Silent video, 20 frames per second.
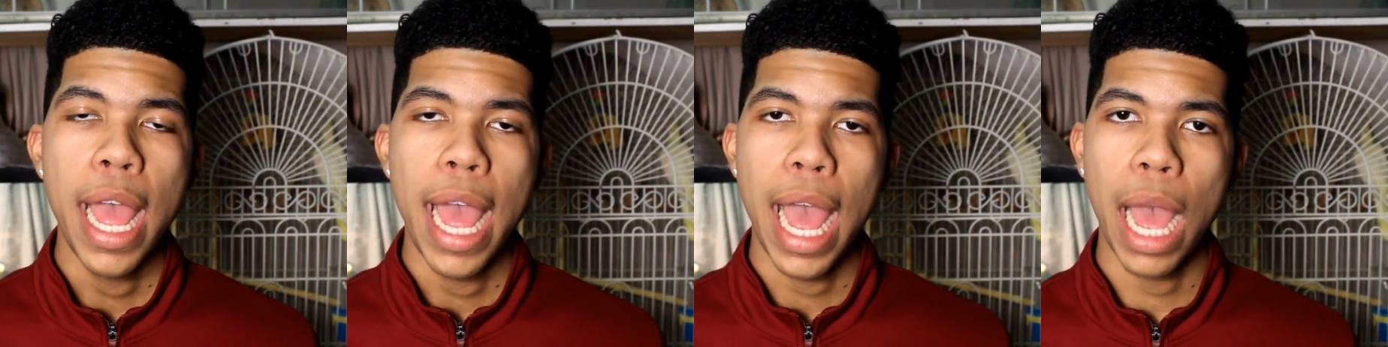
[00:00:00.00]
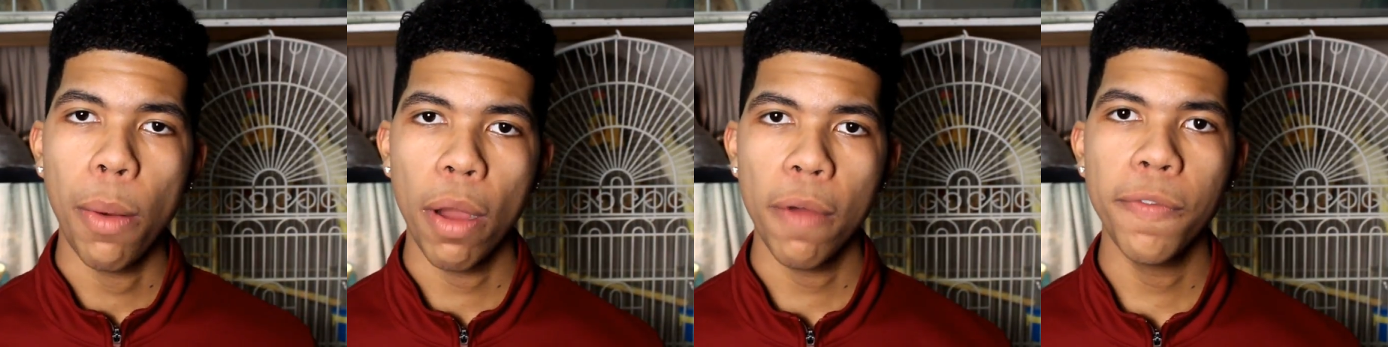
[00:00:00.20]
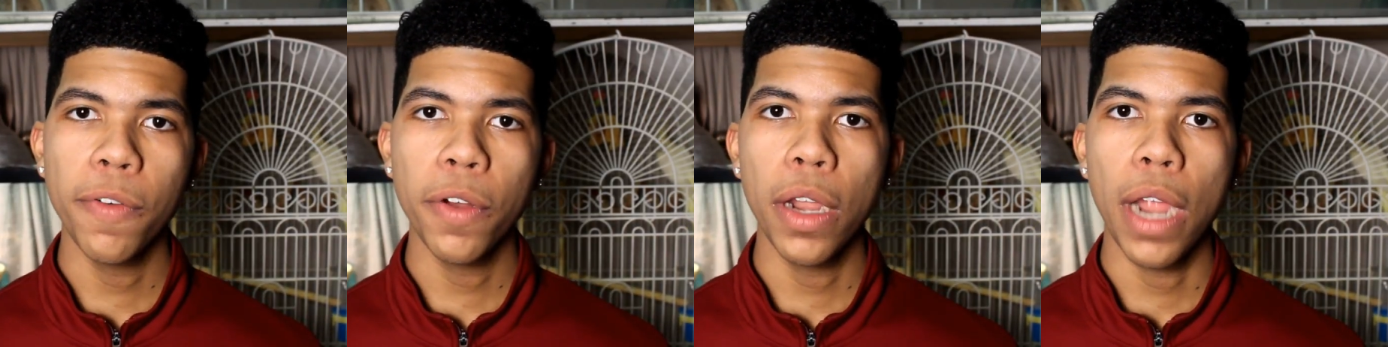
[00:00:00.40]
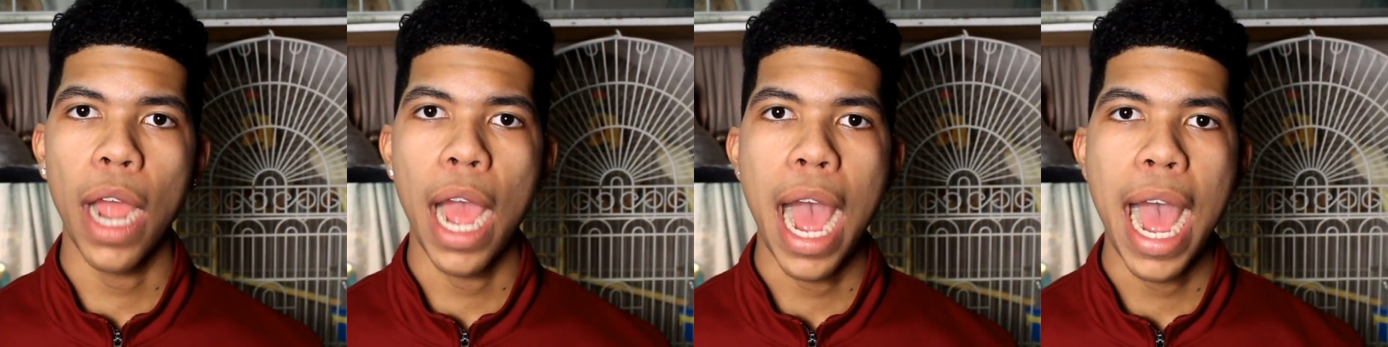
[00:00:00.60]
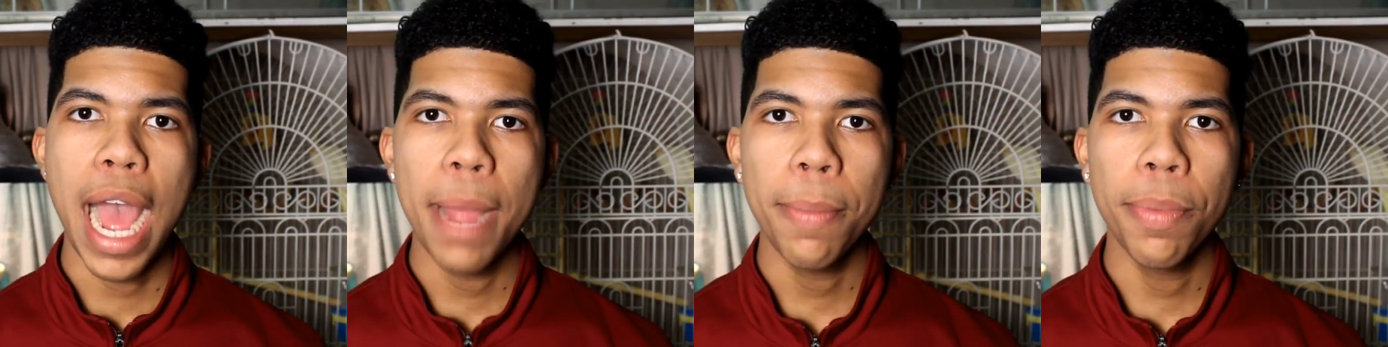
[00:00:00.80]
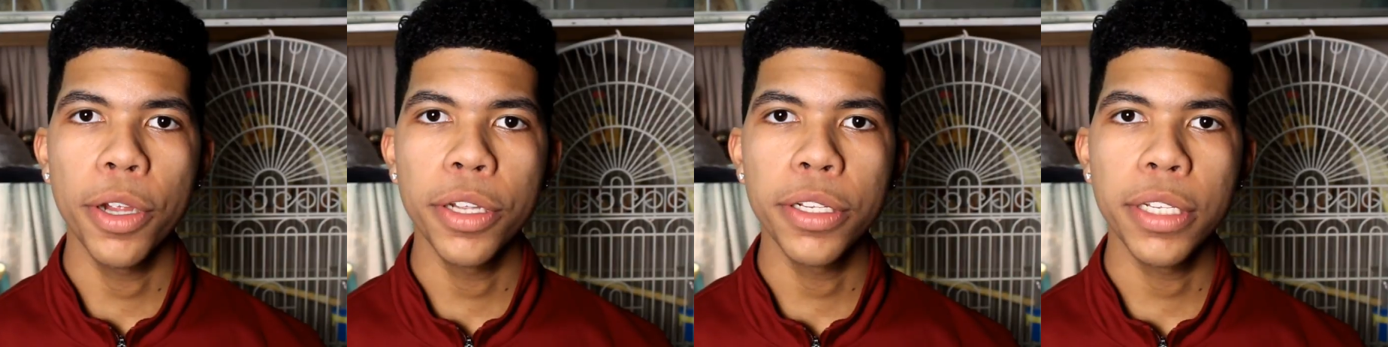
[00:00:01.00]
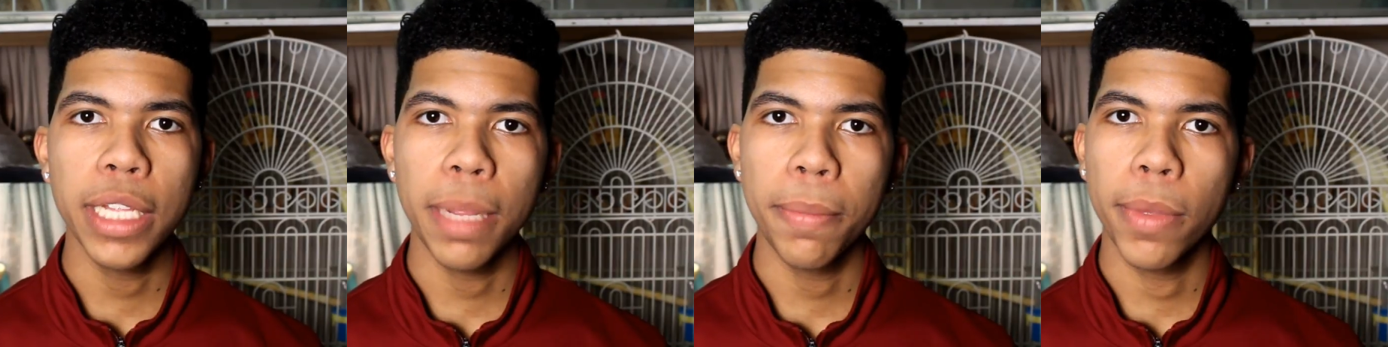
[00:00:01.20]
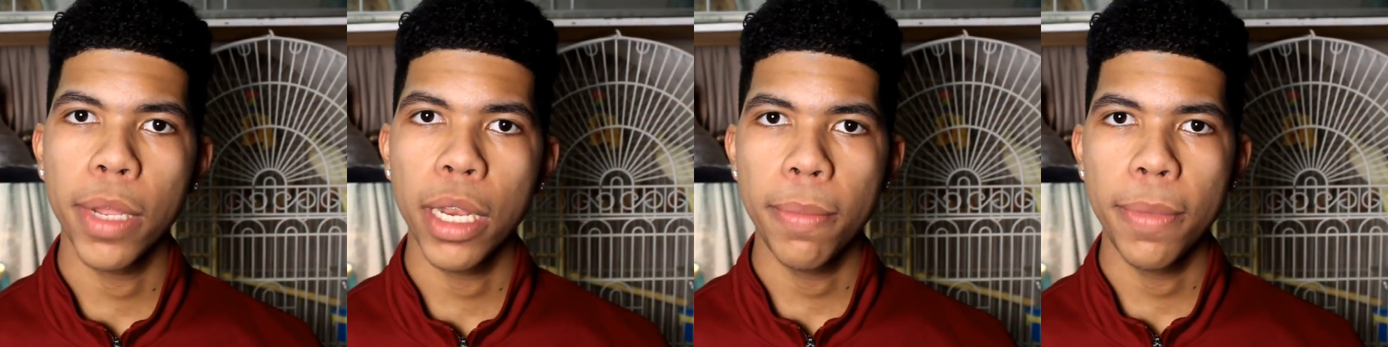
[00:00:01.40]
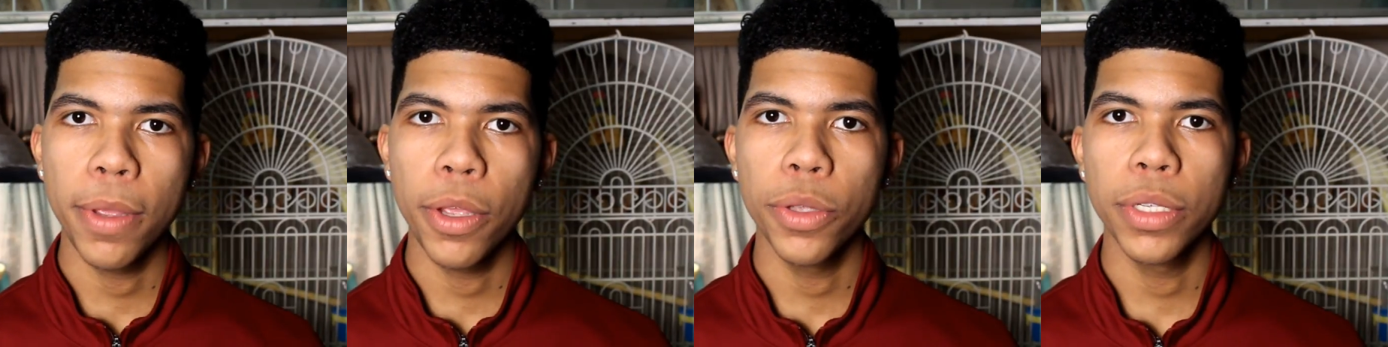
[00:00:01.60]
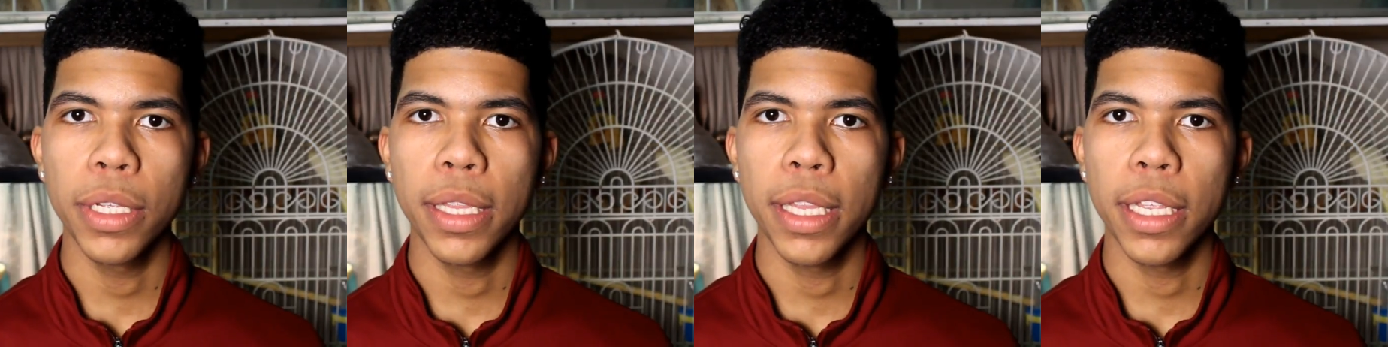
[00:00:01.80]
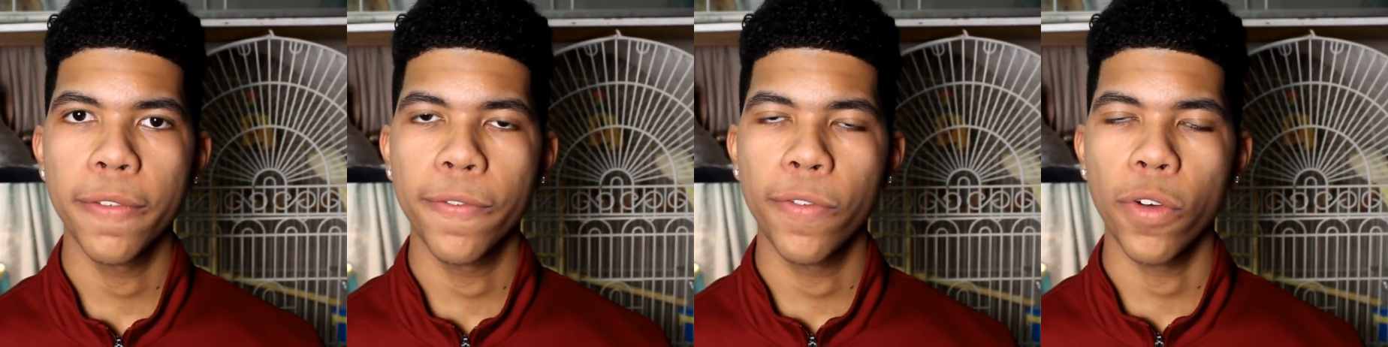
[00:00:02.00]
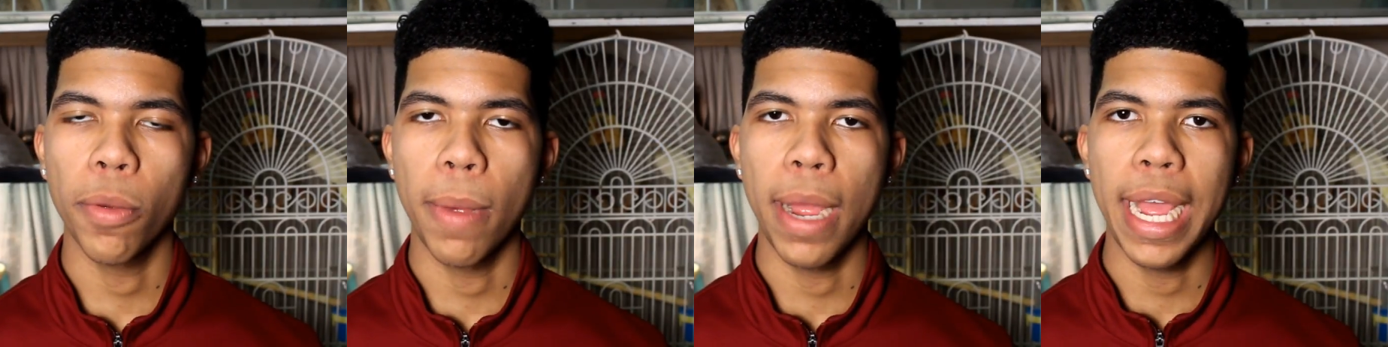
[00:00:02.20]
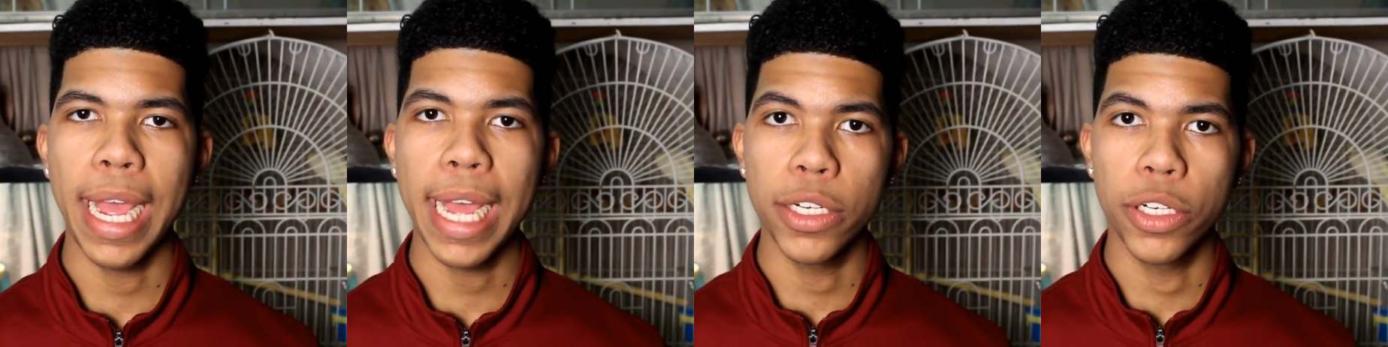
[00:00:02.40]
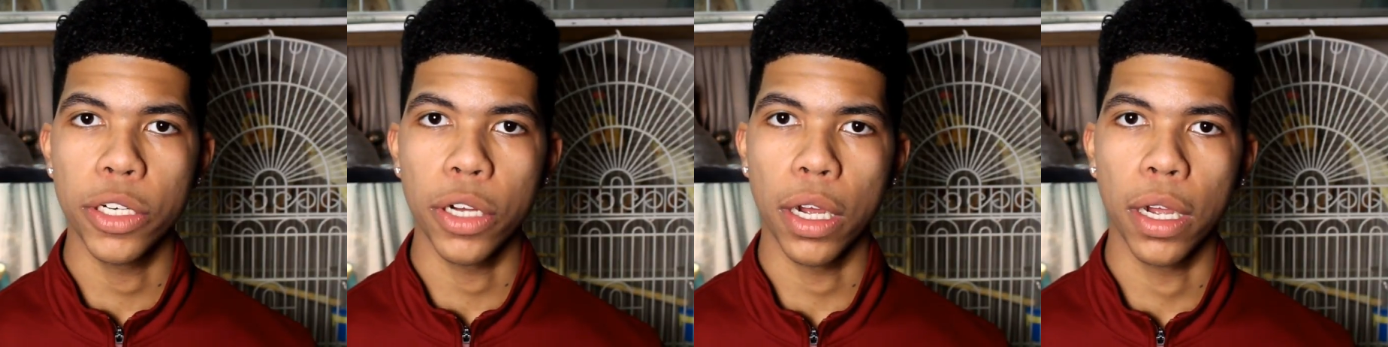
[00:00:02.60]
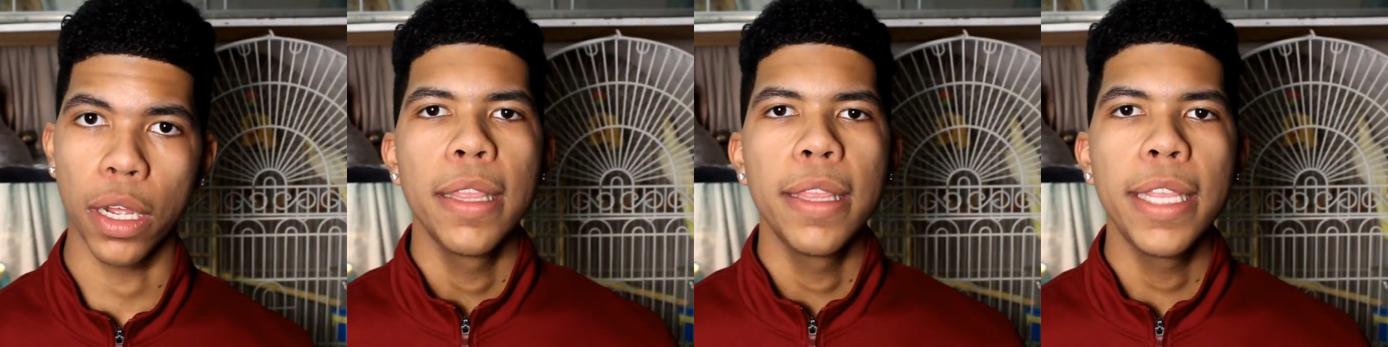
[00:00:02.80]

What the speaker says: However, I personally am going to be using this for my hedgehog.